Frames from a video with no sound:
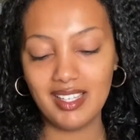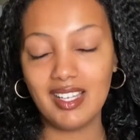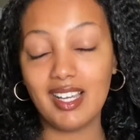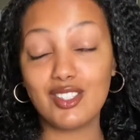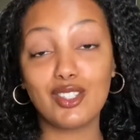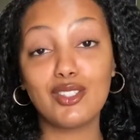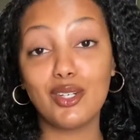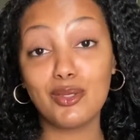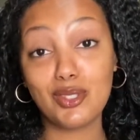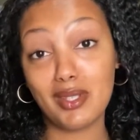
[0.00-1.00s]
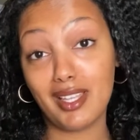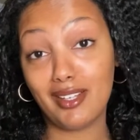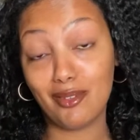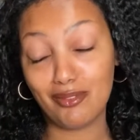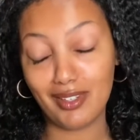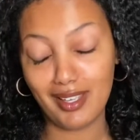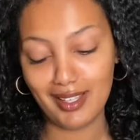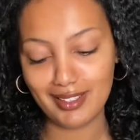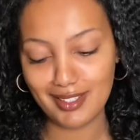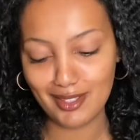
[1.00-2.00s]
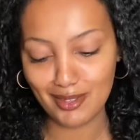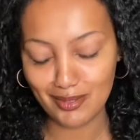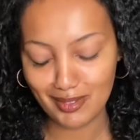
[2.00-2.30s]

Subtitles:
I took notes so that I don't forget, so